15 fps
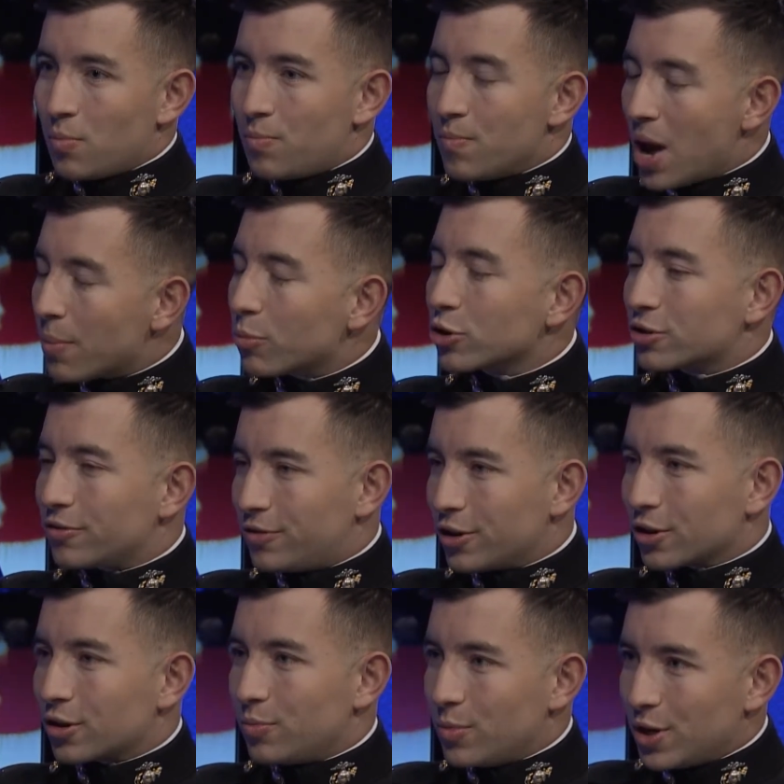members of
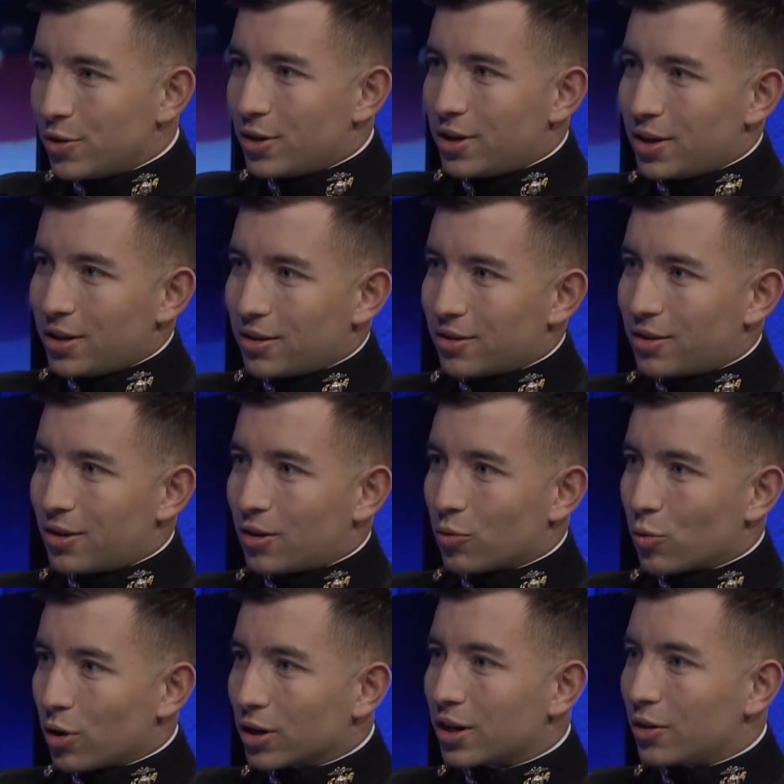your community that are
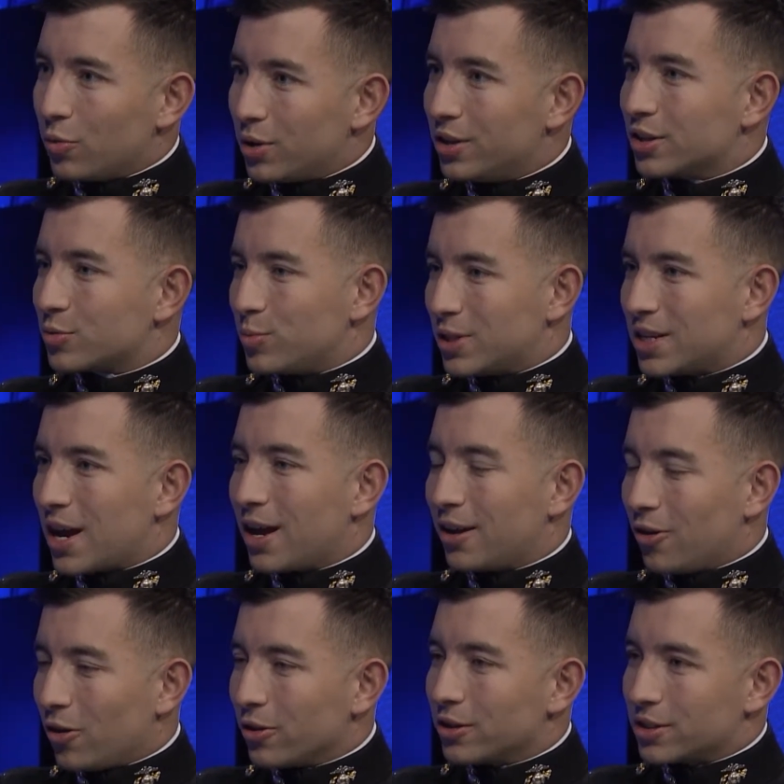working with this
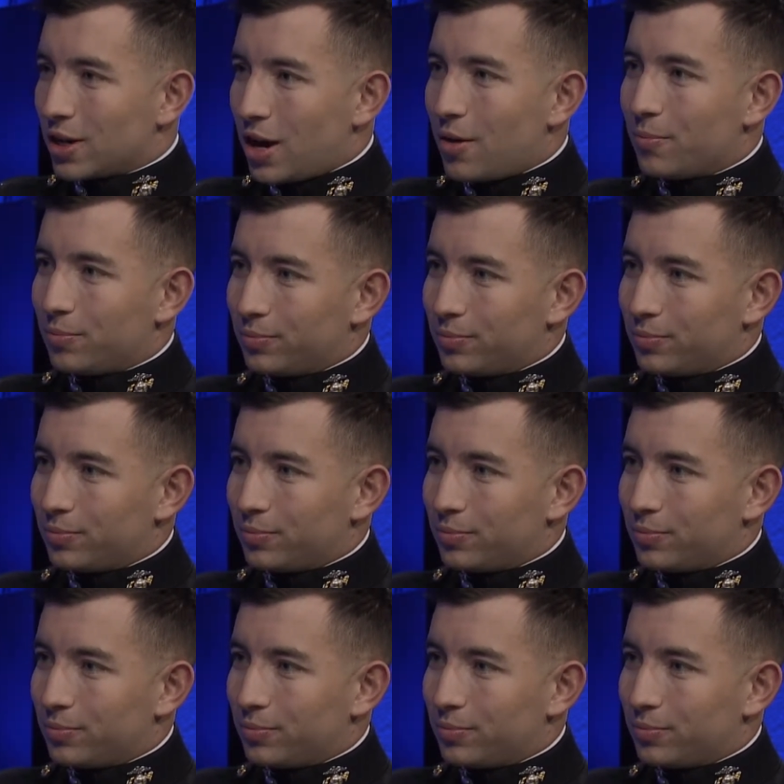battalion all the time.